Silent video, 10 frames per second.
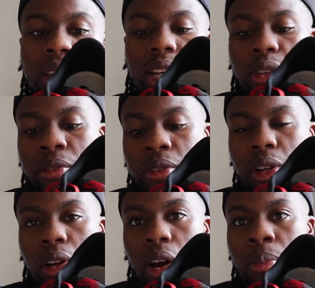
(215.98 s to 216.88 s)
and you feel
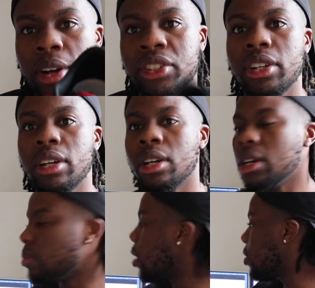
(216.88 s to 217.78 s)
a lot of pressure.
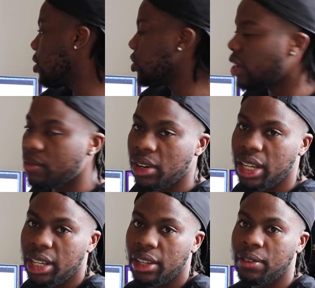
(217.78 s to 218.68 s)
But I think
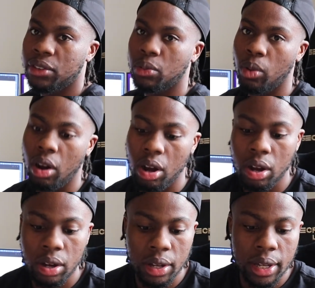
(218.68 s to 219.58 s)
generally, if you
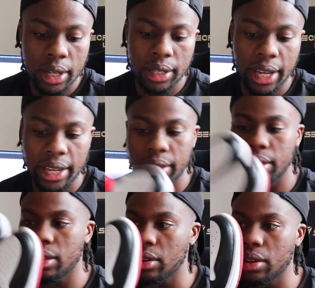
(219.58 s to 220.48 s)
are
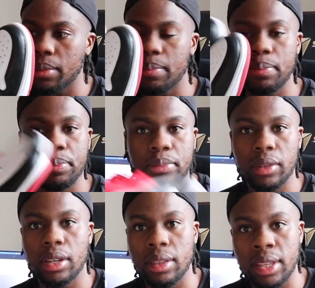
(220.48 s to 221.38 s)
getting
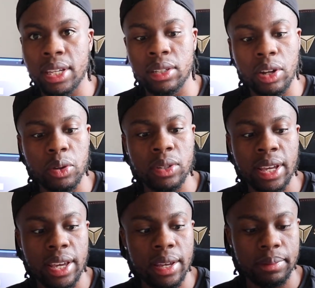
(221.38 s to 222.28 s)
these lows
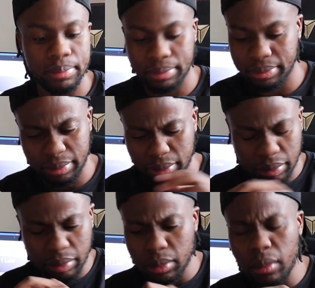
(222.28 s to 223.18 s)
here,
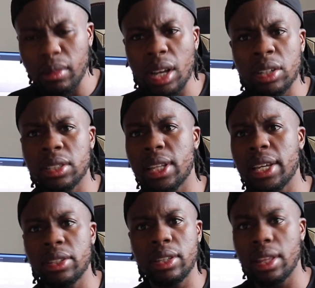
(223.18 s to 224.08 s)
because
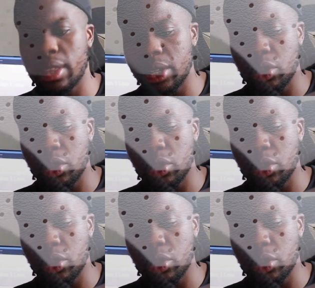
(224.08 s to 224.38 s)
they